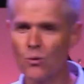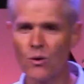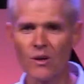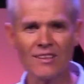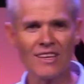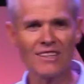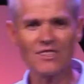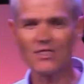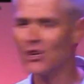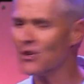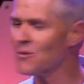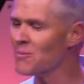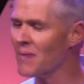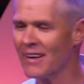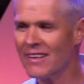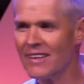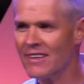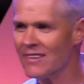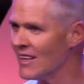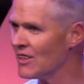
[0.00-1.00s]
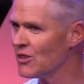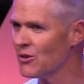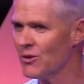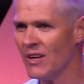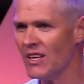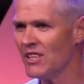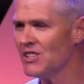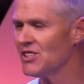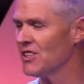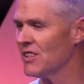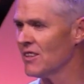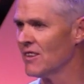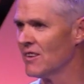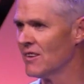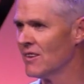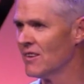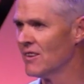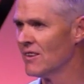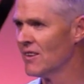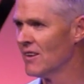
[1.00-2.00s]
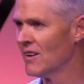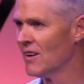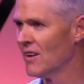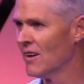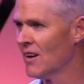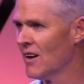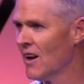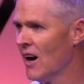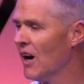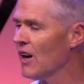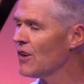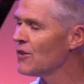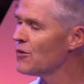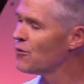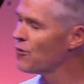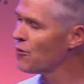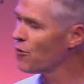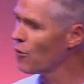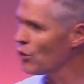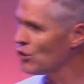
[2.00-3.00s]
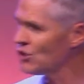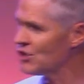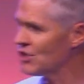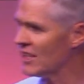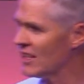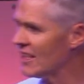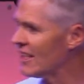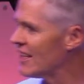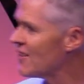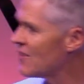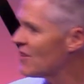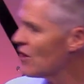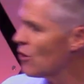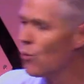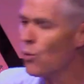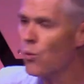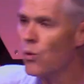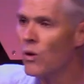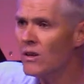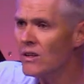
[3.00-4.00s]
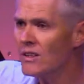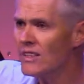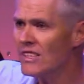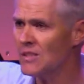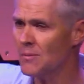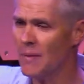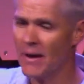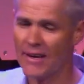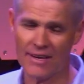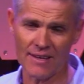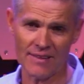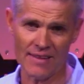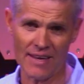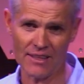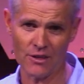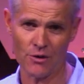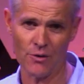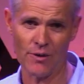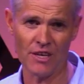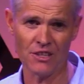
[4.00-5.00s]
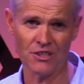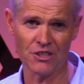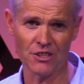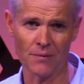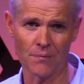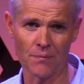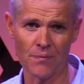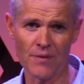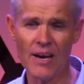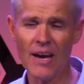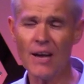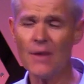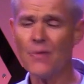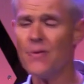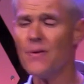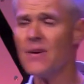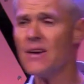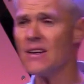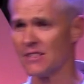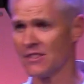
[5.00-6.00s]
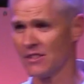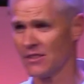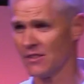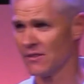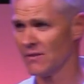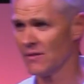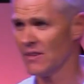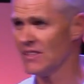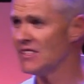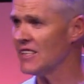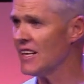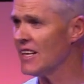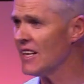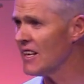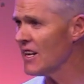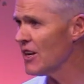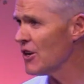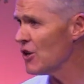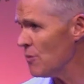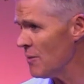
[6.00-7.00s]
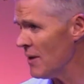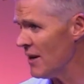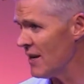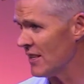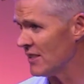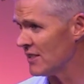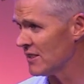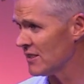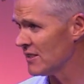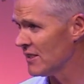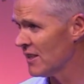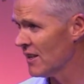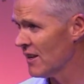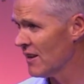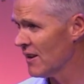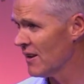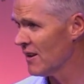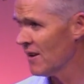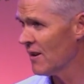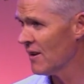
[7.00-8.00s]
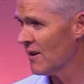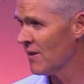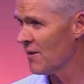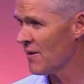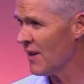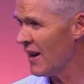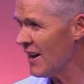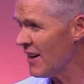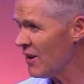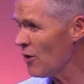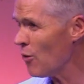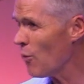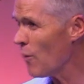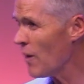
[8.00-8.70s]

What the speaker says: in the world that's not making that connection. Unfortunately, the world is making that connection. The atheists, the secular humanists, they're